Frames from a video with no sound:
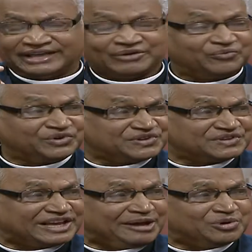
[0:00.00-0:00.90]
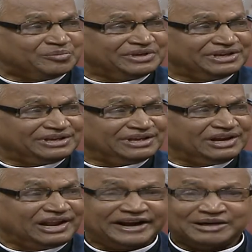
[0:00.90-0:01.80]
the emphasis came to be
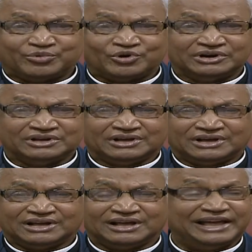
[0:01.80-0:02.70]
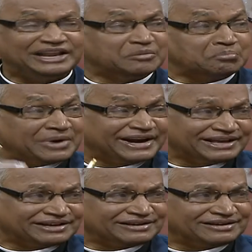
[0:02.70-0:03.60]
laid upon gaining
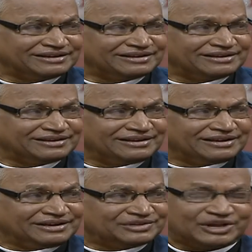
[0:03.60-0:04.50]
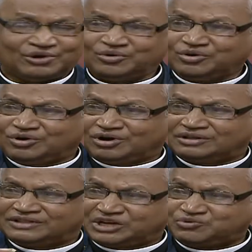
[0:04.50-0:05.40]
money. So now
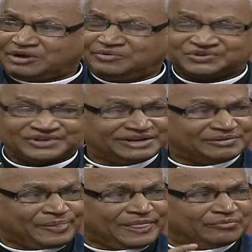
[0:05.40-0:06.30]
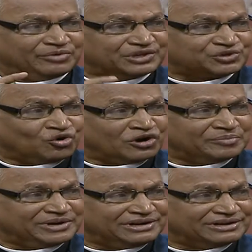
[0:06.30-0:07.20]
that's why we say with
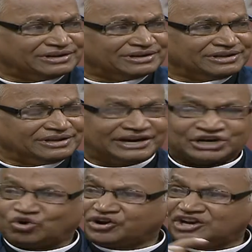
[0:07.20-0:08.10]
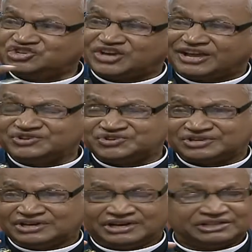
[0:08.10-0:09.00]
Solomon, a total change